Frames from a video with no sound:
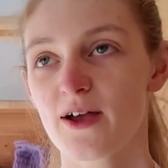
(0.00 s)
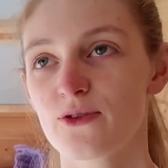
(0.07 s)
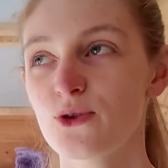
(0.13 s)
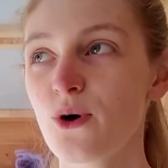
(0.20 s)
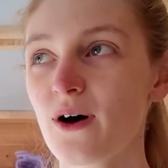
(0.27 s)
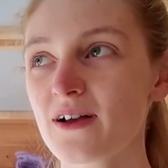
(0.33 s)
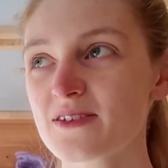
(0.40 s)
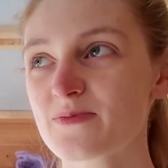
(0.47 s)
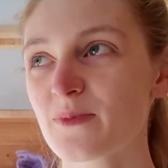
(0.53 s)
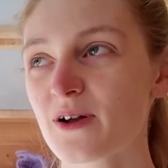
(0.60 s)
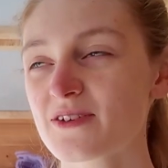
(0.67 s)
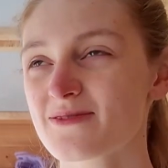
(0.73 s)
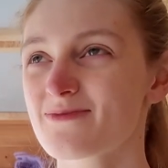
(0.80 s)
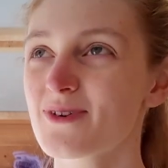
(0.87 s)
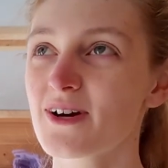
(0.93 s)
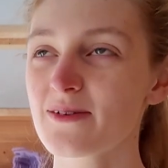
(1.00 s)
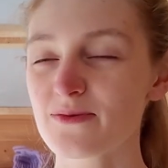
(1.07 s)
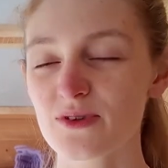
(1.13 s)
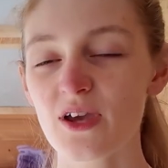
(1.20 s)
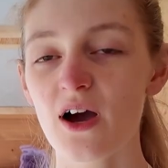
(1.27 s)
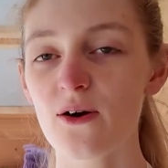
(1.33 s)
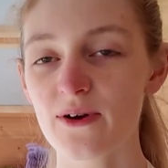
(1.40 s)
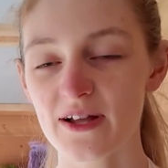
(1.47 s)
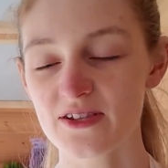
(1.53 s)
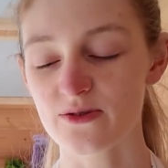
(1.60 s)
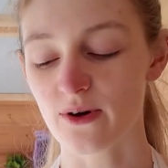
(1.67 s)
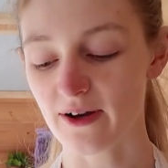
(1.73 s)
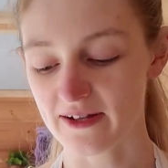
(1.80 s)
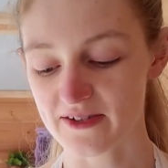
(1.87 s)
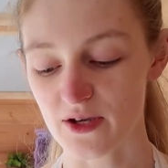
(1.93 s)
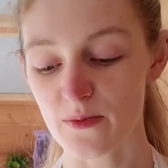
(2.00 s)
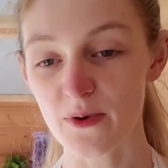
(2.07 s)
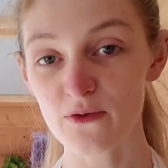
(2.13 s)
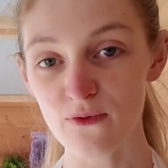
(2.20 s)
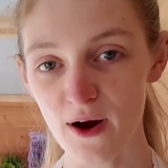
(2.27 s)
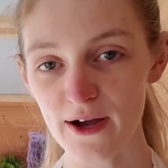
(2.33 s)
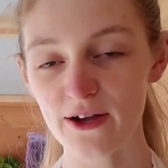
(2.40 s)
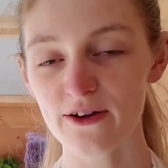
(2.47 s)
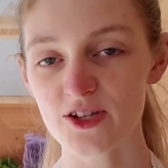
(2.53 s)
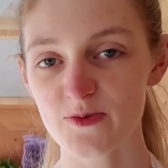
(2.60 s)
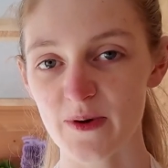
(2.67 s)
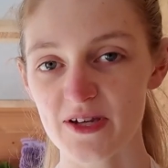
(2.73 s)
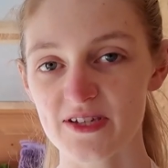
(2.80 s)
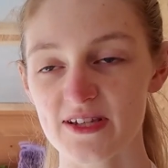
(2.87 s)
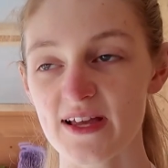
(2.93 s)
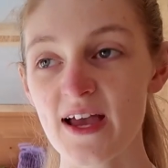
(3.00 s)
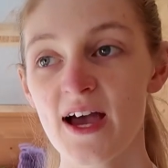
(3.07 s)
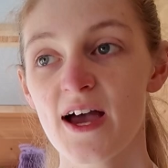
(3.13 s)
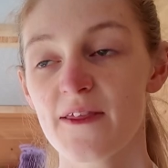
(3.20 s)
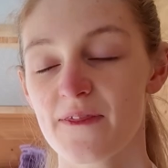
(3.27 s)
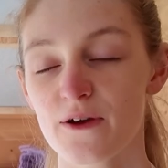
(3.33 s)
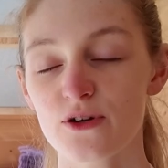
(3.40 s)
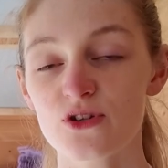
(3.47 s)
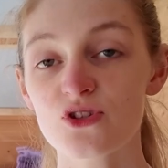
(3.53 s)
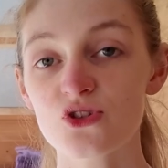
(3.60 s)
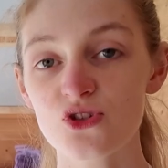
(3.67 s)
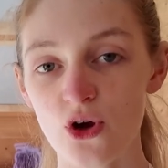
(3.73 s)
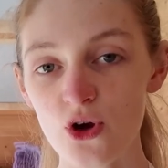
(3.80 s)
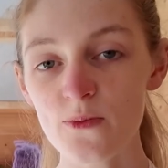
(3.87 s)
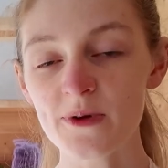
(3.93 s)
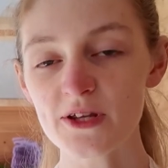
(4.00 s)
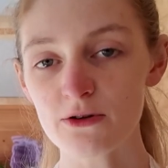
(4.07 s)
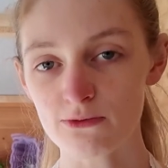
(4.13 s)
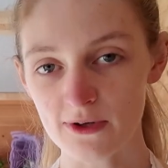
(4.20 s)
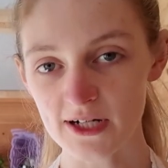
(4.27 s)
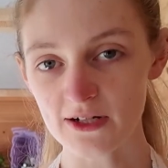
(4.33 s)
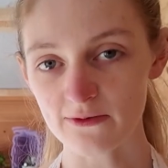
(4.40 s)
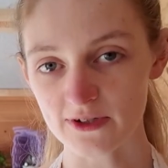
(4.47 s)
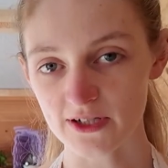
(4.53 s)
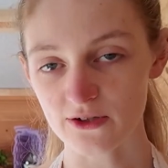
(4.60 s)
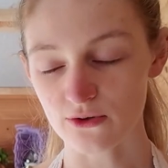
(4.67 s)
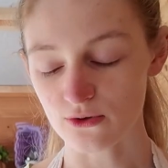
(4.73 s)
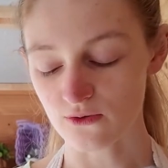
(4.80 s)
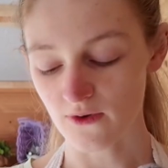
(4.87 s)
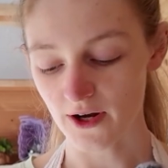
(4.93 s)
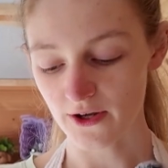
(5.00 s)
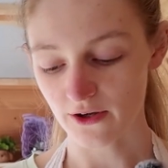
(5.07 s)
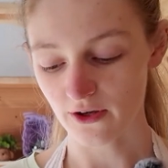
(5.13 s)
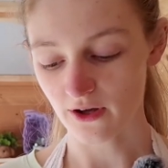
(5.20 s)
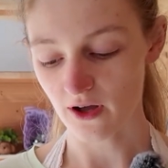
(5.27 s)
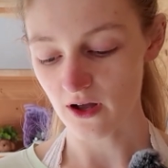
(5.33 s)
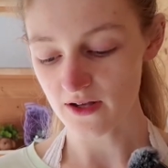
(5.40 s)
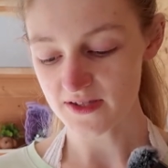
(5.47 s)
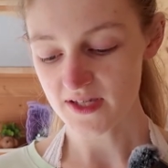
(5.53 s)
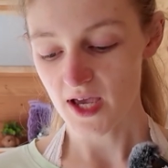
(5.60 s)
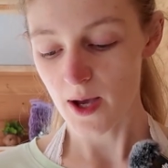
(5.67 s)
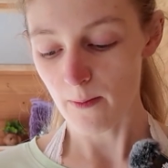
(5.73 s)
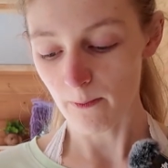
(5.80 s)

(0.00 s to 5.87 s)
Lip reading: not as much, but yeah, I'll get to it, but Raikou especially, there are so many really cool Raikou cards,